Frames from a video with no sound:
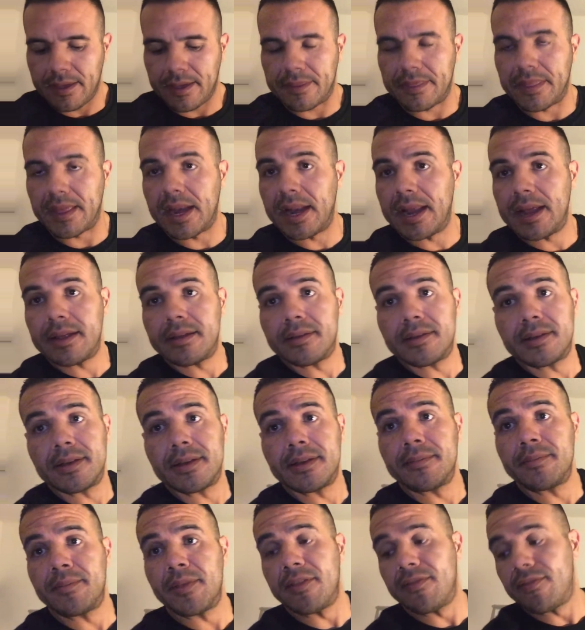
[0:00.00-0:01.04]
then
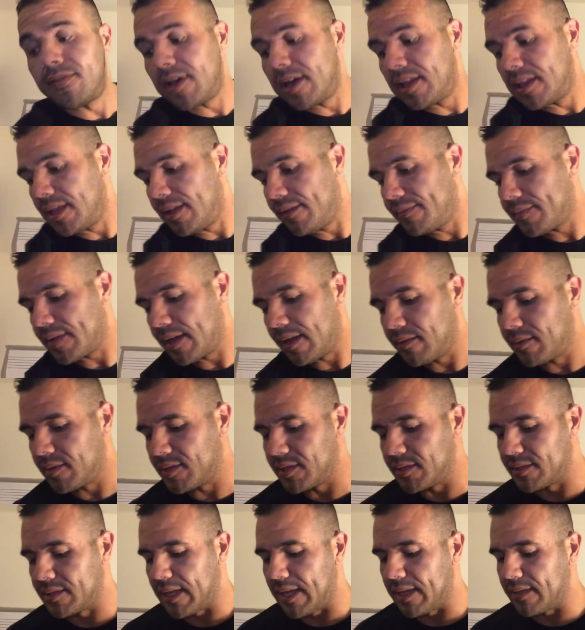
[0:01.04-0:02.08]
before I left, I
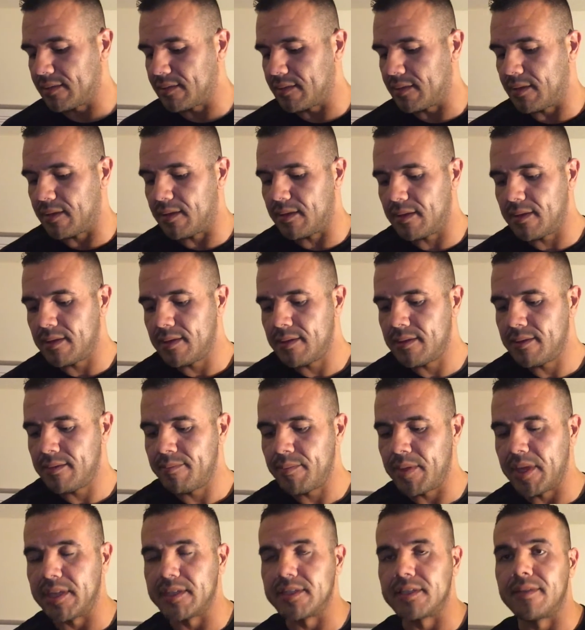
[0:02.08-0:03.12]
would just ask the
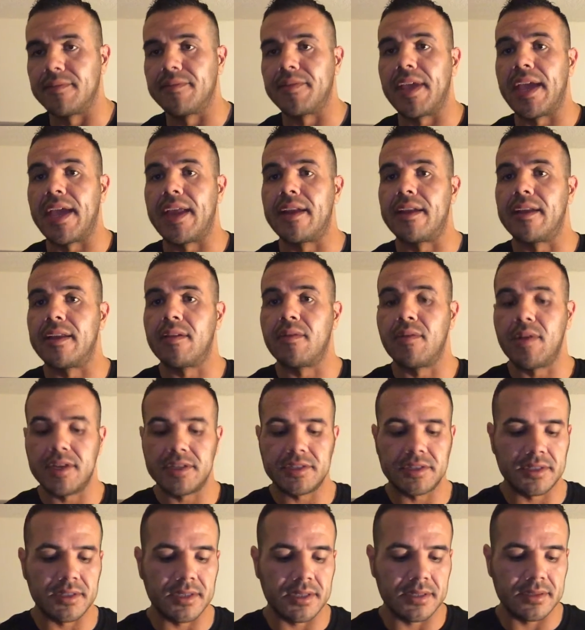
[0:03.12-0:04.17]
patient if they had any
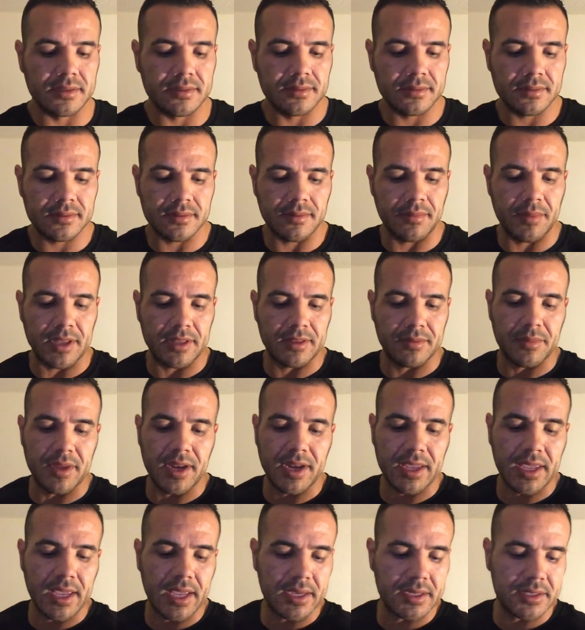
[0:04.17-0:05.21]
questions about the
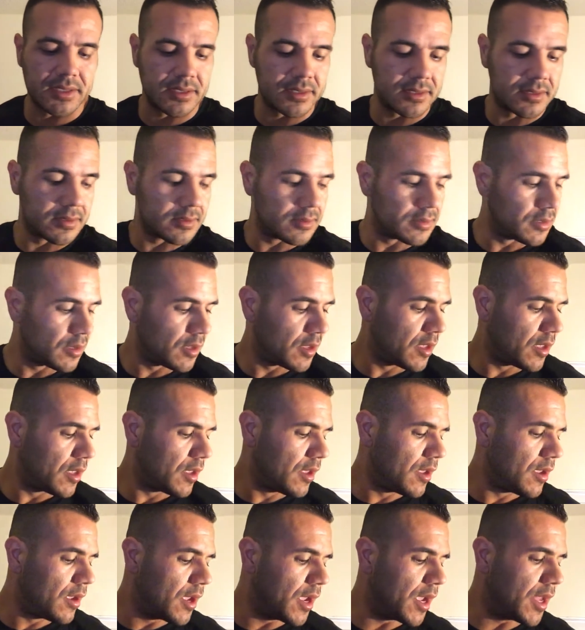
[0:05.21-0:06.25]
medications,
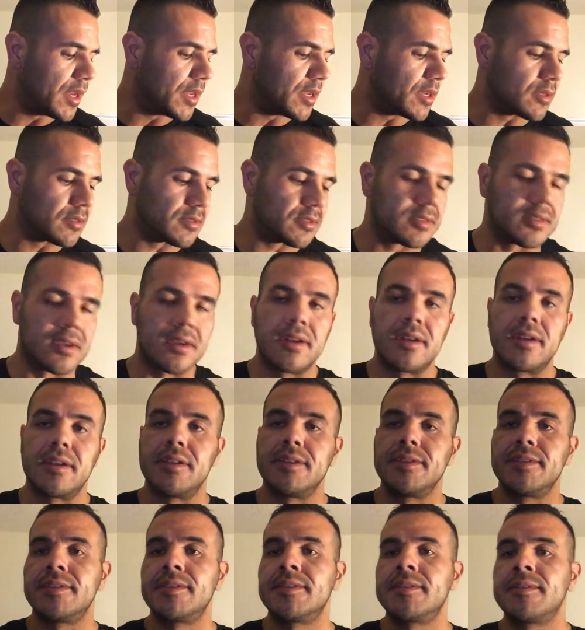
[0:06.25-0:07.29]
any
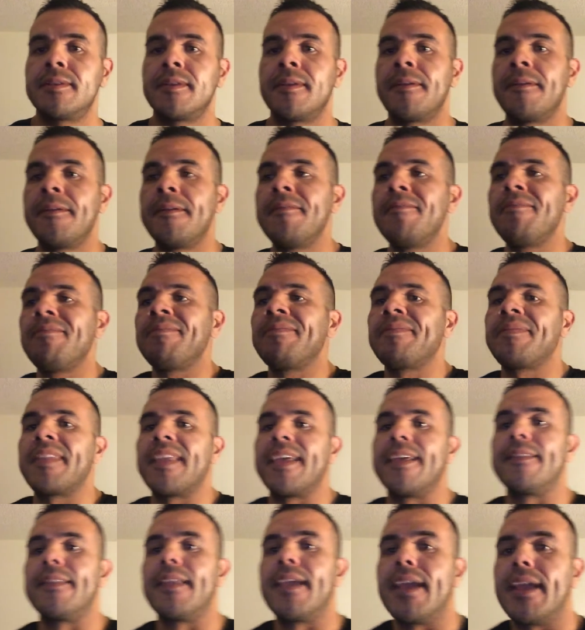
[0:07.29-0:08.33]
concerns,
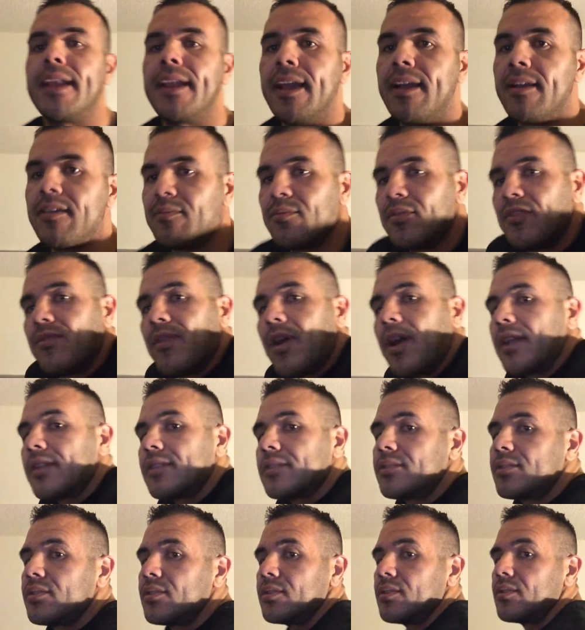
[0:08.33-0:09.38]
and then I would move
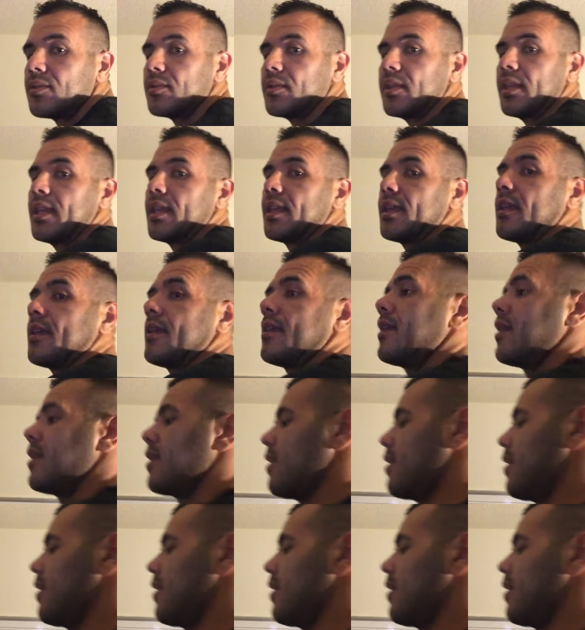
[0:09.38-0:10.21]
on to the